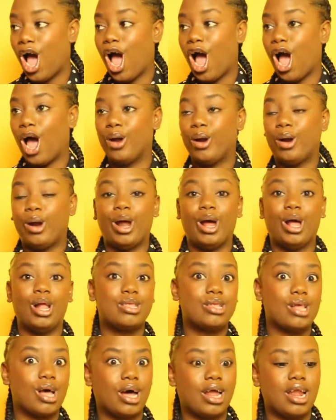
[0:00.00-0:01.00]
I
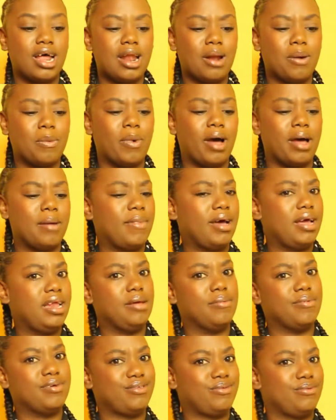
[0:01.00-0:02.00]
suck at that, and why my
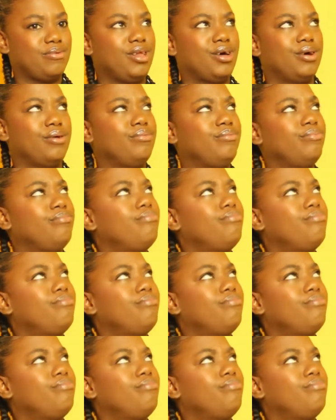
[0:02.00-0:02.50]
neighbor so long?